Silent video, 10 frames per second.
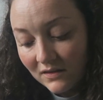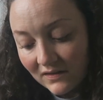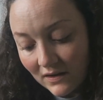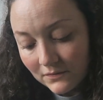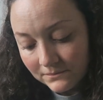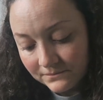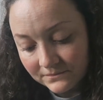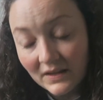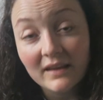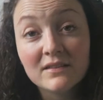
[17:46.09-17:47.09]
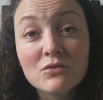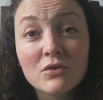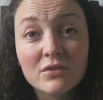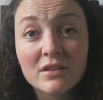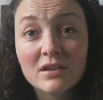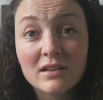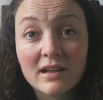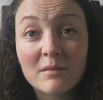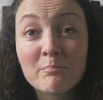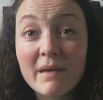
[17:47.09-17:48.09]
So it's not the
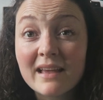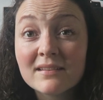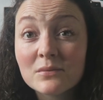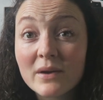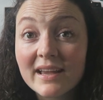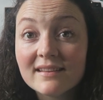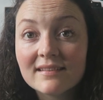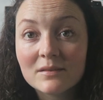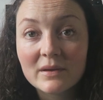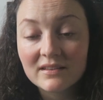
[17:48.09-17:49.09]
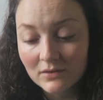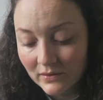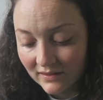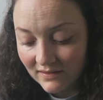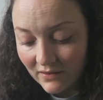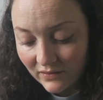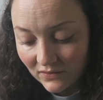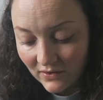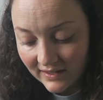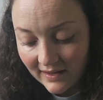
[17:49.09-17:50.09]
like best way to spend a quick
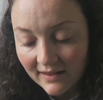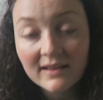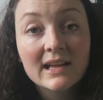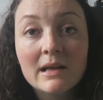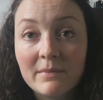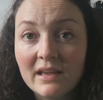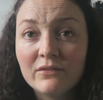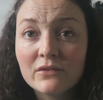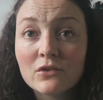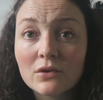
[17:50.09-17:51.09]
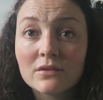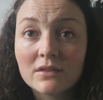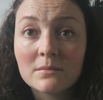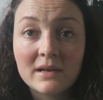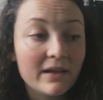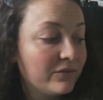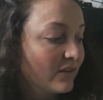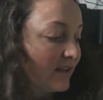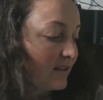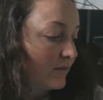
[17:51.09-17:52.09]
service credit, but if you've got them
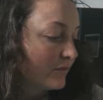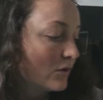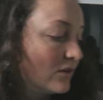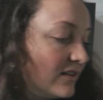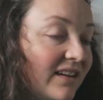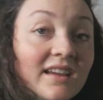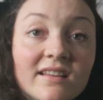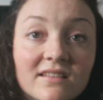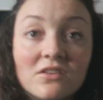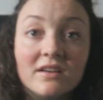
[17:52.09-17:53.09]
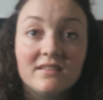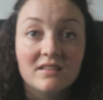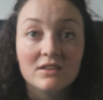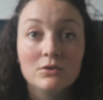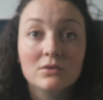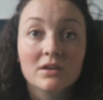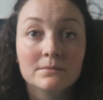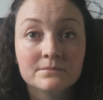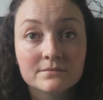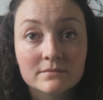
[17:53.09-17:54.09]
left at the end of your holiday, it's nice that you
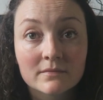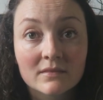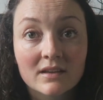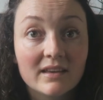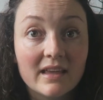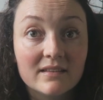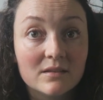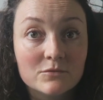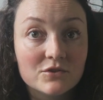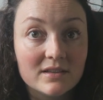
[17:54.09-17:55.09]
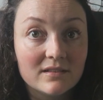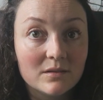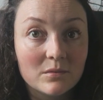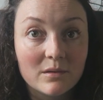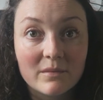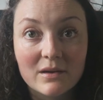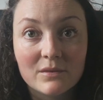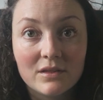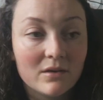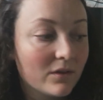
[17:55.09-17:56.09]
can get some treats to bring
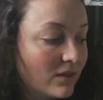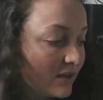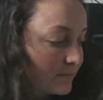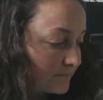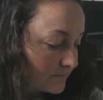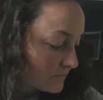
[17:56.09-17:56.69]
back with you, I think.